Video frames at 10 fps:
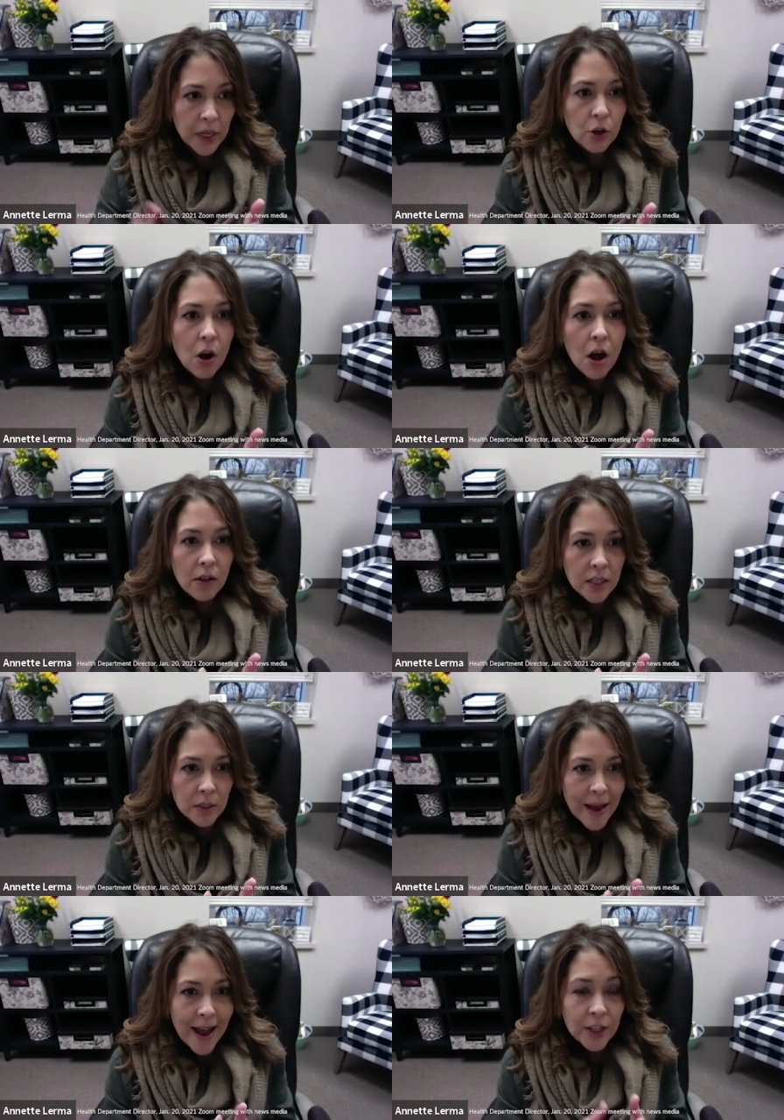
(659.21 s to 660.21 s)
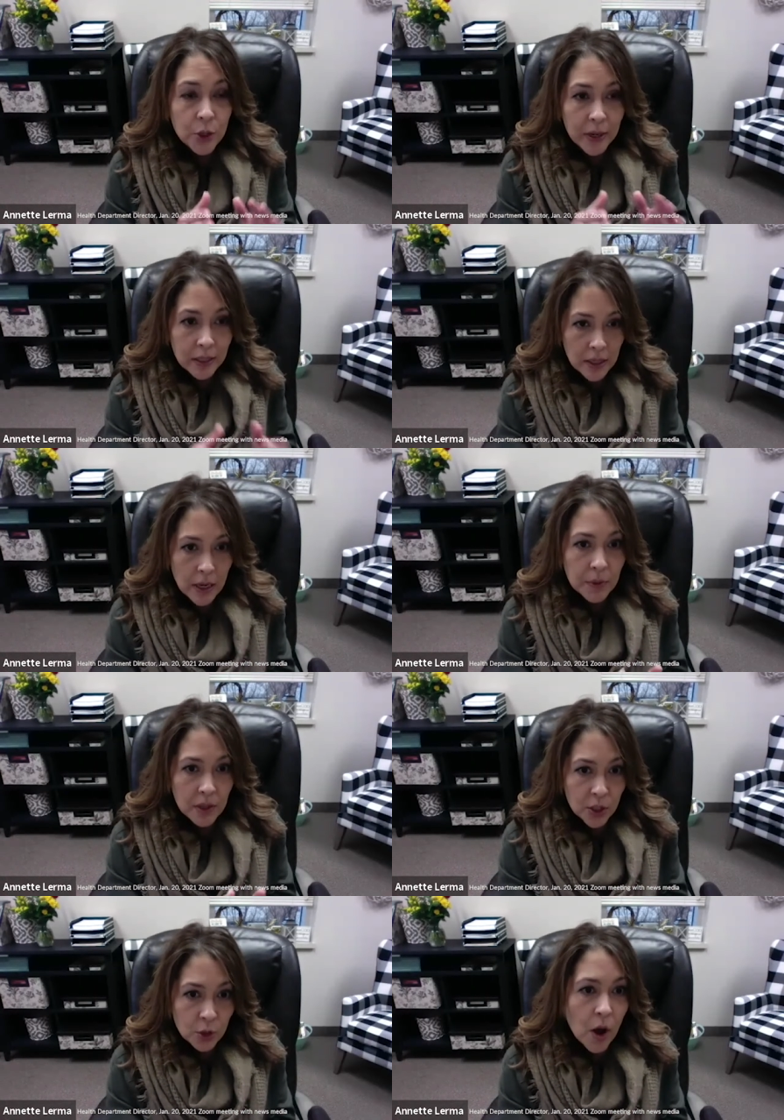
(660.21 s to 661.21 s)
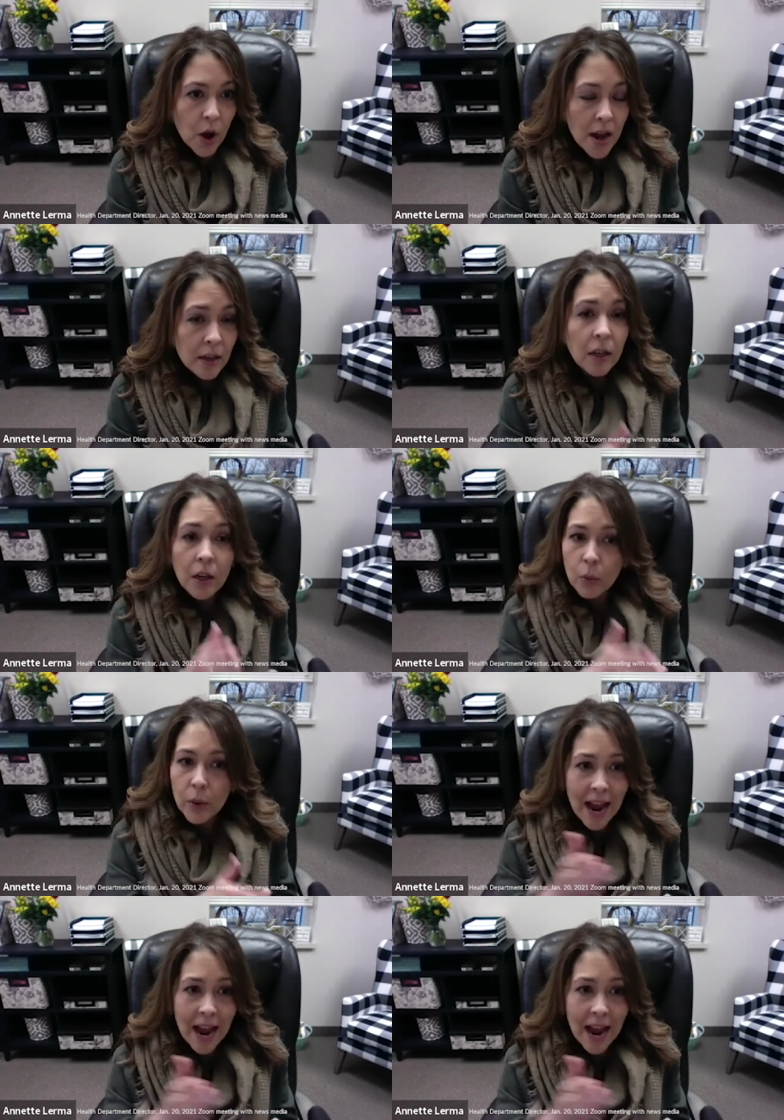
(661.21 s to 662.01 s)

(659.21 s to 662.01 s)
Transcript: to call us back to accept the spot. We